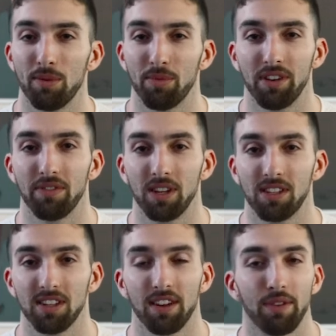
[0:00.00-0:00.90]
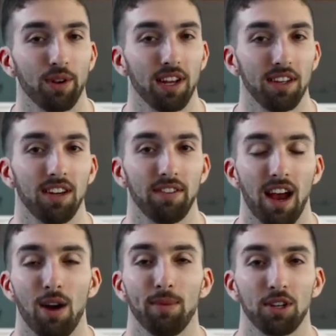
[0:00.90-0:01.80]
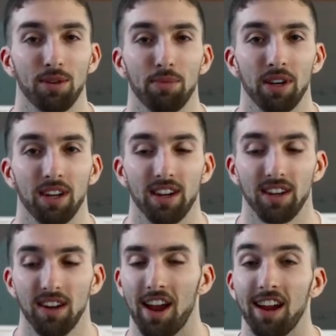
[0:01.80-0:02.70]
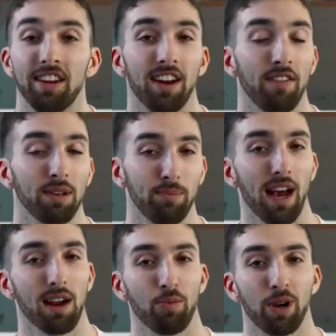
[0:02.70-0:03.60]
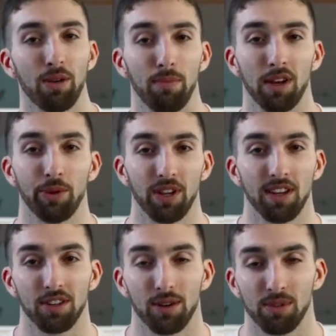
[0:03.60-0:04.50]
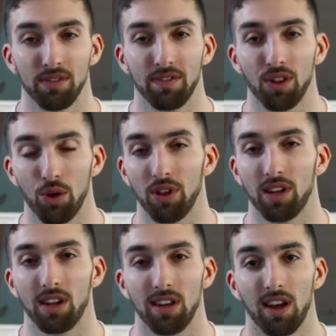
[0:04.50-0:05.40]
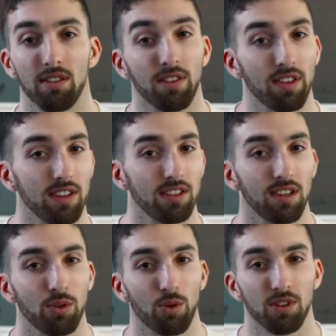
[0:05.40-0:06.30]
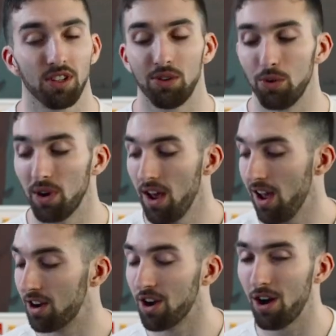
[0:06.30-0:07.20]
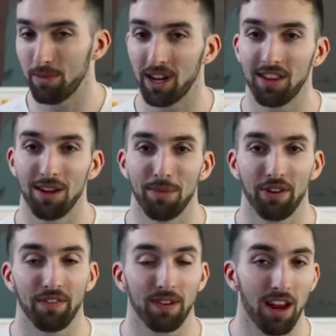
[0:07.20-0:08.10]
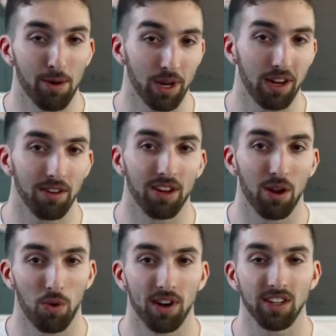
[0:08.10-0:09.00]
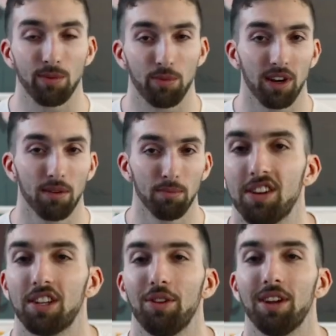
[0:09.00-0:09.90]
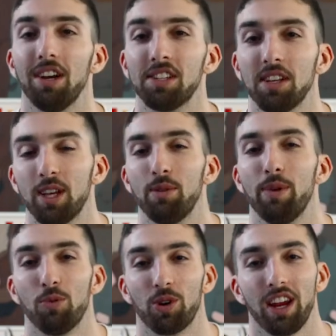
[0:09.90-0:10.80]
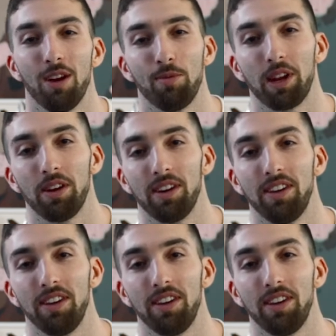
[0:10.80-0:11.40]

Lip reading: it briefly to give you an idea of how much I'm bringing. And I did have to pack pretty minimally in terms of clothing and other things in order to accommodate the amount of camera gear that I wanted to bring. So there is a little bit more camera gear in